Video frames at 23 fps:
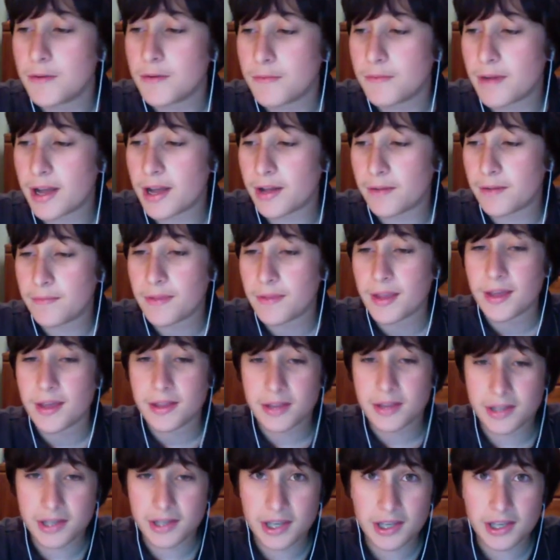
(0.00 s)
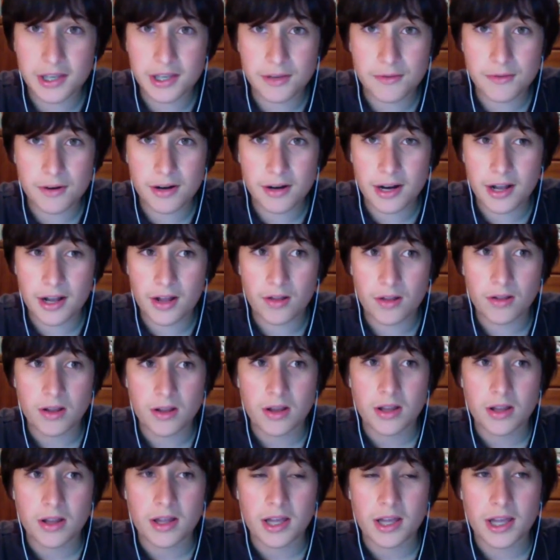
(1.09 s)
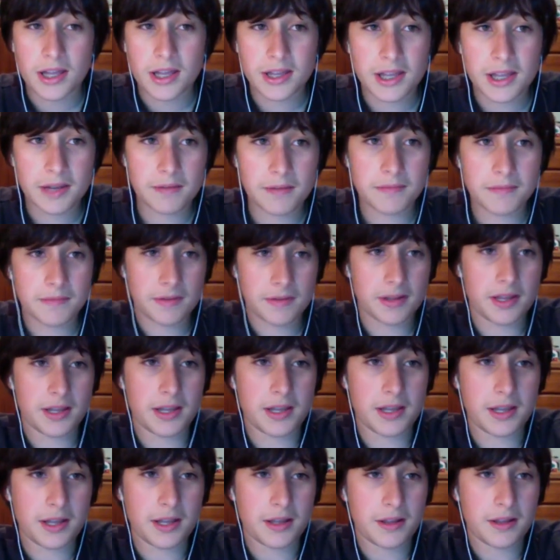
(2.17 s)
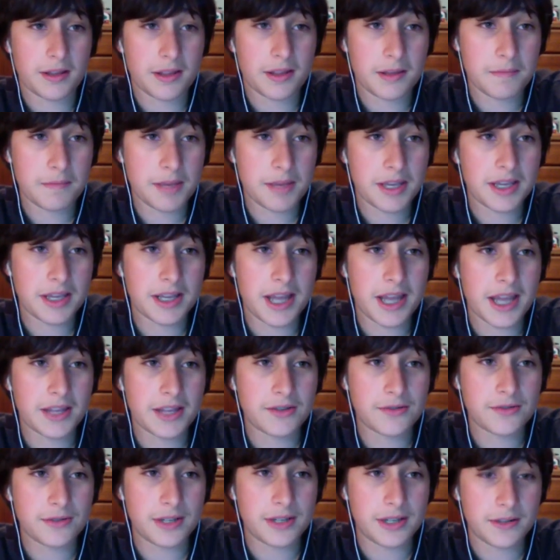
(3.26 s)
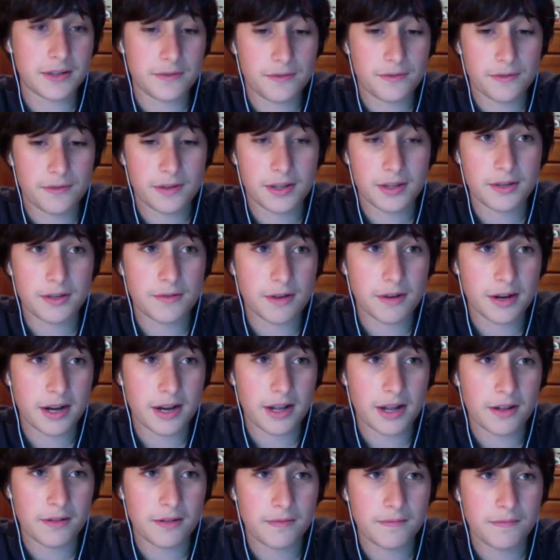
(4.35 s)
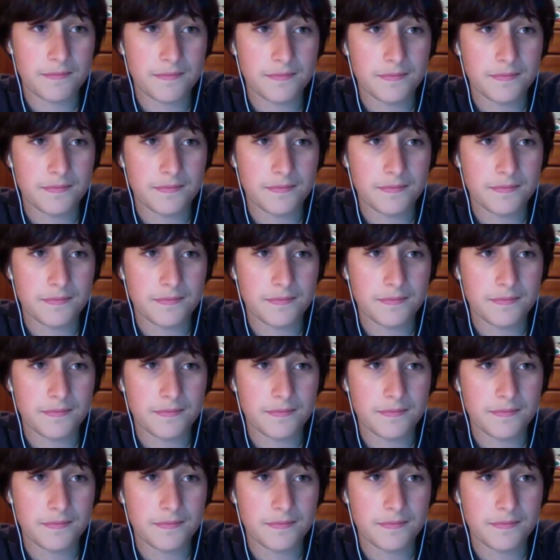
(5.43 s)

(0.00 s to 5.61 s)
Well, they take URL and they make an entry for the URL,